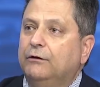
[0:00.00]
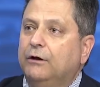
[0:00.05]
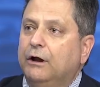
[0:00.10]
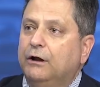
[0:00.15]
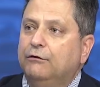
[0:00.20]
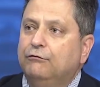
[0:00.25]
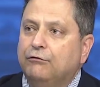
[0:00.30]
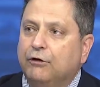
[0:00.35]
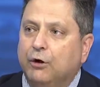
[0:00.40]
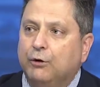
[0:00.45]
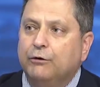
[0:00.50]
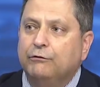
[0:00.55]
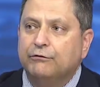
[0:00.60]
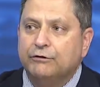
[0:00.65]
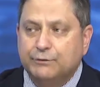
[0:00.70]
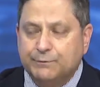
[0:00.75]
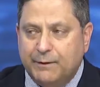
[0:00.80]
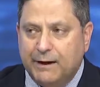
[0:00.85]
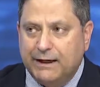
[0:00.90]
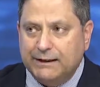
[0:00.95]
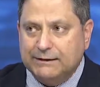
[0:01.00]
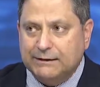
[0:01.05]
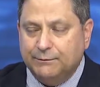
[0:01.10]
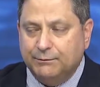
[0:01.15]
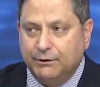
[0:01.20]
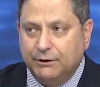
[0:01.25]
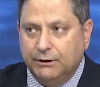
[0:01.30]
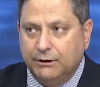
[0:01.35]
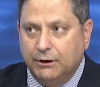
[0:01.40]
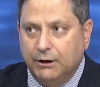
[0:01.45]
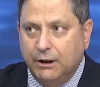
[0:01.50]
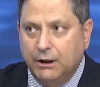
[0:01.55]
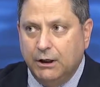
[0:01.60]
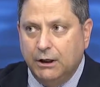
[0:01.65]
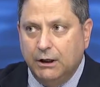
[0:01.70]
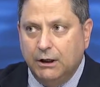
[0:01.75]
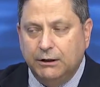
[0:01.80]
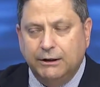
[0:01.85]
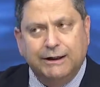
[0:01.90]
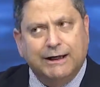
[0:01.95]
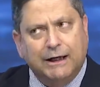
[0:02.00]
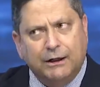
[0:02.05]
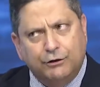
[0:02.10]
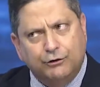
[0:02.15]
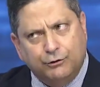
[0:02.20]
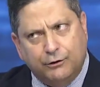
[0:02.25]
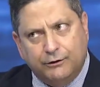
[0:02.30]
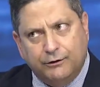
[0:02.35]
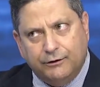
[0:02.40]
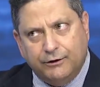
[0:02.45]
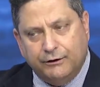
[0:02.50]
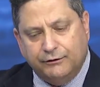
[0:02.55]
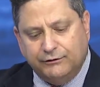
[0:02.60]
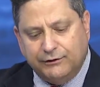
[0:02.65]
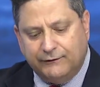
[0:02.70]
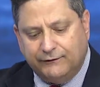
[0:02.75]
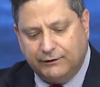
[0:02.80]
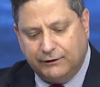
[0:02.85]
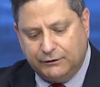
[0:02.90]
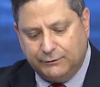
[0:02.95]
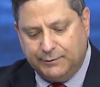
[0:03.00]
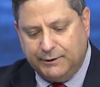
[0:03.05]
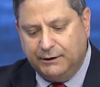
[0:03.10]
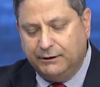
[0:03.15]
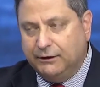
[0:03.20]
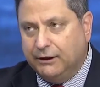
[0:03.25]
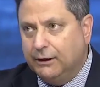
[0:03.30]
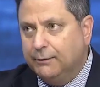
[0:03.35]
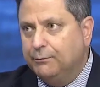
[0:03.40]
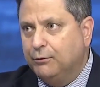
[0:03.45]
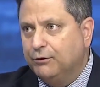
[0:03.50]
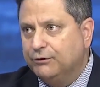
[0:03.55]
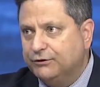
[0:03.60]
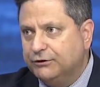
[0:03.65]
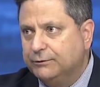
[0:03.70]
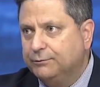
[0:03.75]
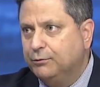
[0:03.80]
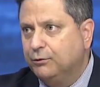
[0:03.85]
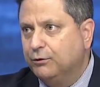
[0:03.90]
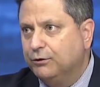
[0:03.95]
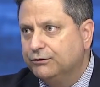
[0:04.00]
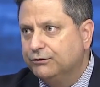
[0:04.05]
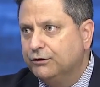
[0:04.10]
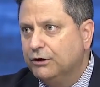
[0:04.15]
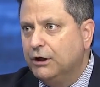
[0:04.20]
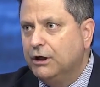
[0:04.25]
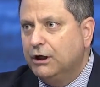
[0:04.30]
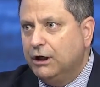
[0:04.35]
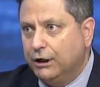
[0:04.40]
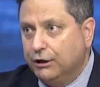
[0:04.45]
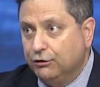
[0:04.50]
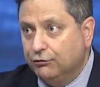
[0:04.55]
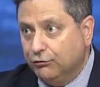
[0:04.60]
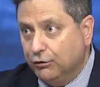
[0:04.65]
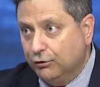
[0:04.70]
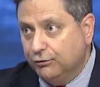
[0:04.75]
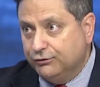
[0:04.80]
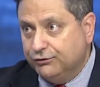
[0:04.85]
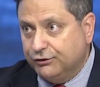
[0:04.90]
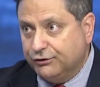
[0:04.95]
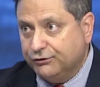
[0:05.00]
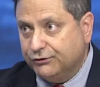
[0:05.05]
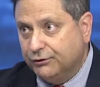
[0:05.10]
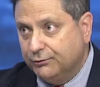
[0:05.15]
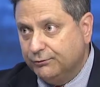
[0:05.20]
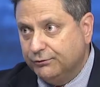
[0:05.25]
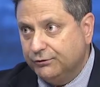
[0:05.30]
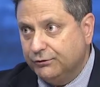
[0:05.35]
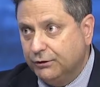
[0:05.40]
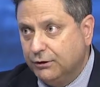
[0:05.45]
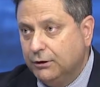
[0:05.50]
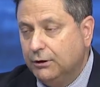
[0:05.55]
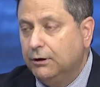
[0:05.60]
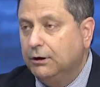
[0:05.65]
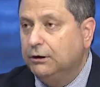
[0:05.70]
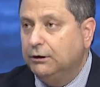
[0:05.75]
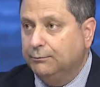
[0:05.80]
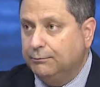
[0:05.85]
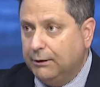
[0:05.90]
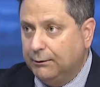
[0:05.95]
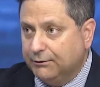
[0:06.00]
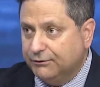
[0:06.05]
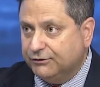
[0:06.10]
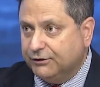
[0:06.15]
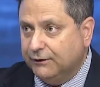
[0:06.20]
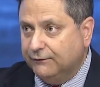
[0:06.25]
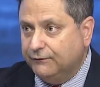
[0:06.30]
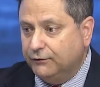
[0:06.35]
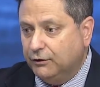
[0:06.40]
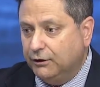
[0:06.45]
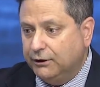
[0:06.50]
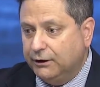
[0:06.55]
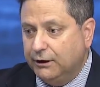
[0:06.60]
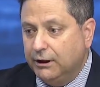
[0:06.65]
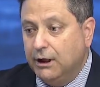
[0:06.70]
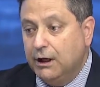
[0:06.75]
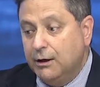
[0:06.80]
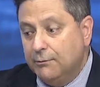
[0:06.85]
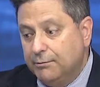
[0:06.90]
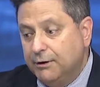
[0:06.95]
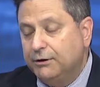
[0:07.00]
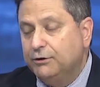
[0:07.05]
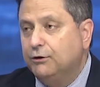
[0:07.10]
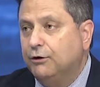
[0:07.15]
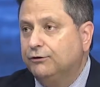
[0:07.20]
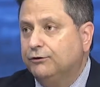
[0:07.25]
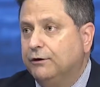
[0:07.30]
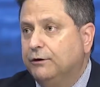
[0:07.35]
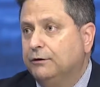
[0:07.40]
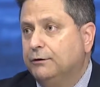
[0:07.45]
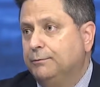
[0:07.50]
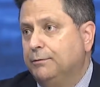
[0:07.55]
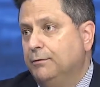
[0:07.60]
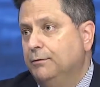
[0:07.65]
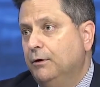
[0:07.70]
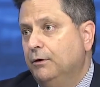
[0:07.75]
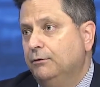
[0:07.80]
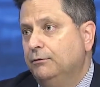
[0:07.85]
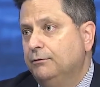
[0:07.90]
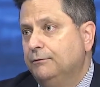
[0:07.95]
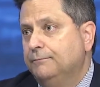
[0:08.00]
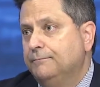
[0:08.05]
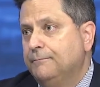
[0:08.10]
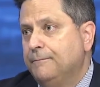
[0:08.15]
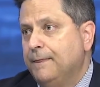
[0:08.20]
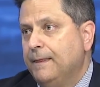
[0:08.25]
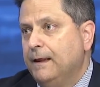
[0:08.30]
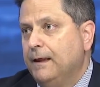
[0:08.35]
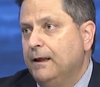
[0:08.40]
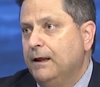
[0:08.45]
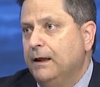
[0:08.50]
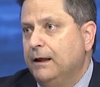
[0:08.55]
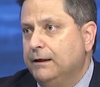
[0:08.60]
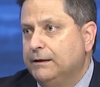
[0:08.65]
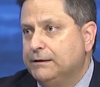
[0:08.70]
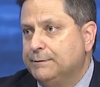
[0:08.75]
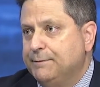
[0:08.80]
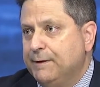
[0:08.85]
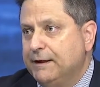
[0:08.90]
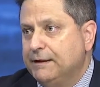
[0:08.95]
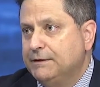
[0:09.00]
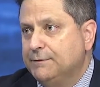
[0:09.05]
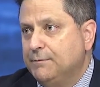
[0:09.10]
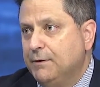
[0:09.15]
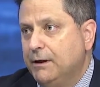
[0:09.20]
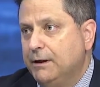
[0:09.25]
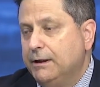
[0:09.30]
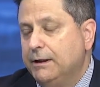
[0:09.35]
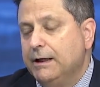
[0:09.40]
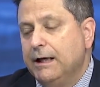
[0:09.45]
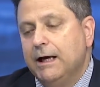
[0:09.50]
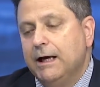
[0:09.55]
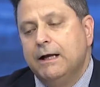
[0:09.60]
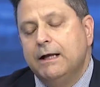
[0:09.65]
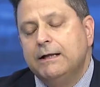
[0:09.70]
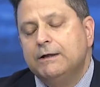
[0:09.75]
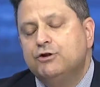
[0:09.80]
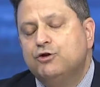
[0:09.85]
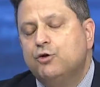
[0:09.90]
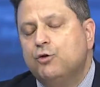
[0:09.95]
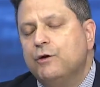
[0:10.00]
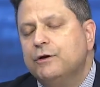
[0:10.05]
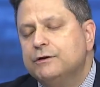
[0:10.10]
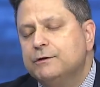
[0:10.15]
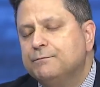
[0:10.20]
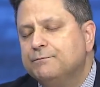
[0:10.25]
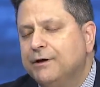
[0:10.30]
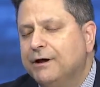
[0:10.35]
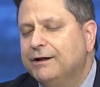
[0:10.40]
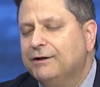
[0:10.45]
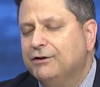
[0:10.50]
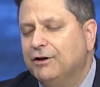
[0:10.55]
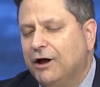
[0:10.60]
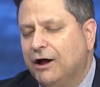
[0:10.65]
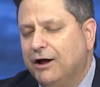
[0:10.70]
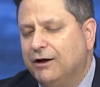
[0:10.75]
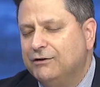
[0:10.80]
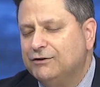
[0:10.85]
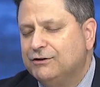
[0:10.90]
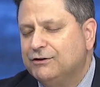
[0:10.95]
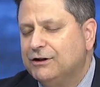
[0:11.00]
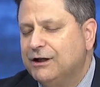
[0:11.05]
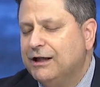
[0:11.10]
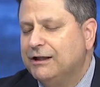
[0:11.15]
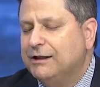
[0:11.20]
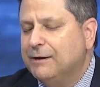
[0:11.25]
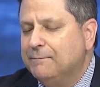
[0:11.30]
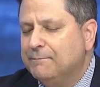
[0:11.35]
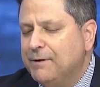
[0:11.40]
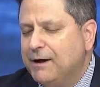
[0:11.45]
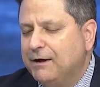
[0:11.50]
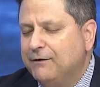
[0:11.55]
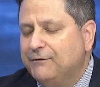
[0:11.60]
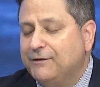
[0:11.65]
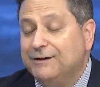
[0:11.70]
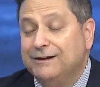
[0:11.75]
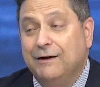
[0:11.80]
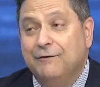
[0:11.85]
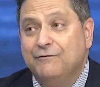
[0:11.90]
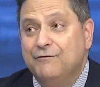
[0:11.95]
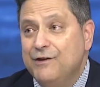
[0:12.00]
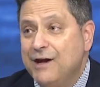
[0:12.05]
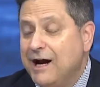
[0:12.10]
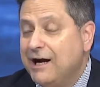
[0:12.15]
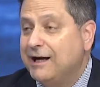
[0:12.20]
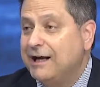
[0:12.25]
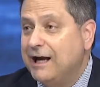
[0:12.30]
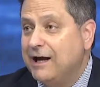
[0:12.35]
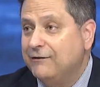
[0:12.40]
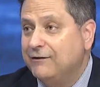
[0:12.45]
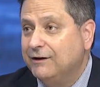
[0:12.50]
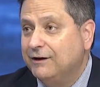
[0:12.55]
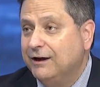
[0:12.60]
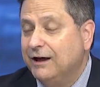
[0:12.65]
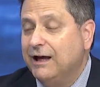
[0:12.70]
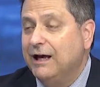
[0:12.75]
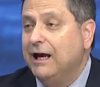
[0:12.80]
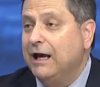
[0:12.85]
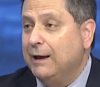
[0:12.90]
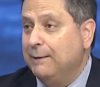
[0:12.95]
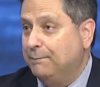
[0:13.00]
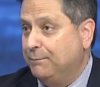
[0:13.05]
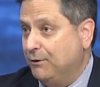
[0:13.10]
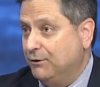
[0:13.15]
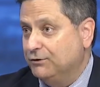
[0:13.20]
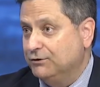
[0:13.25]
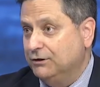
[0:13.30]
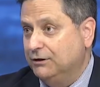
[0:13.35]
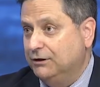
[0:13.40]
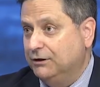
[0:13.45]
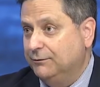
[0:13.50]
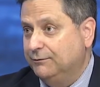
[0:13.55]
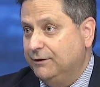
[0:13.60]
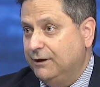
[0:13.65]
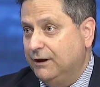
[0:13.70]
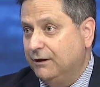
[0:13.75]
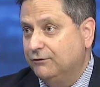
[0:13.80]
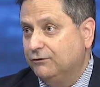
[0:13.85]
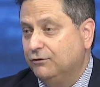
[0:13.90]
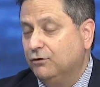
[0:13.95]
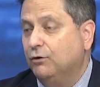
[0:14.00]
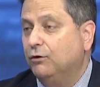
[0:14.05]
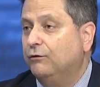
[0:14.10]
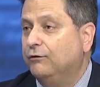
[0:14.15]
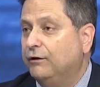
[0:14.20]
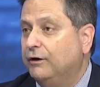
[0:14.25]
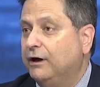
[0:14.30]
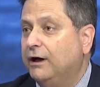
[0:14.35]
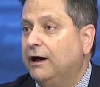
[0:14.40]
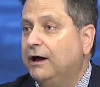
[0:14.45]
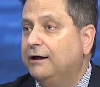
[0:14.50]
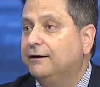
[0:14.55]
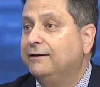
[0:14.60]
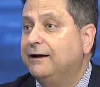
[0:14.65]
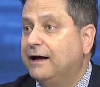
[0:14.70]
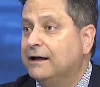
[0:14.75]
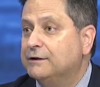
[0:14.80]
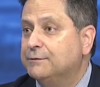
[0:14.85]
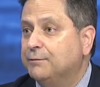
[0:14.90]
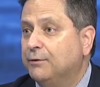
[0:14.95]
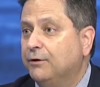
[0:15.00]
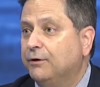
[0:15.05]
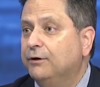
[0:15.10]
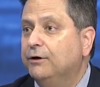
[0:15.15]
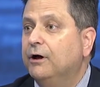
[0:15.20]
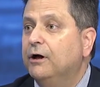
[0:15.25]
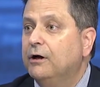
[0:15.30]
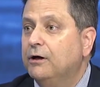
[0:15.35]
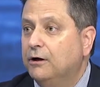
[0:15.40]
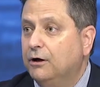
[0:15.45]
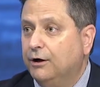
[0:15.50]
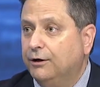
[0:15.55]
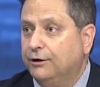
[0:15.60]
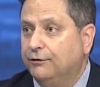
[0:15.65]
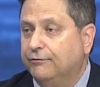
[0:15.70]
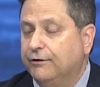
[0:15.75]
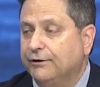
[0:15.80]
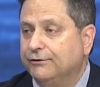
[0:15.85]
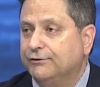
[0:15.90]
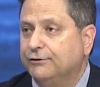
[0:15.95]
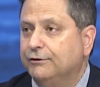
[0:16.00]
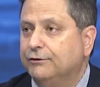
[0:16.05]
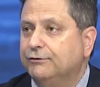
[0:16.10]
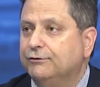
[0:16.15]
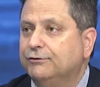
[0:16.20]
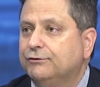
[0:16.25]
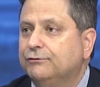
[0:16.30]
and growing responsibly, you got to do other things. You have to expand your airports, seaports, and your road systems, right. your public safety, and all that. But you also have to promote right. and spends money. Tourism bring to us the benefit of not having a personal income tax or very high yes, tax burden right. on the residents.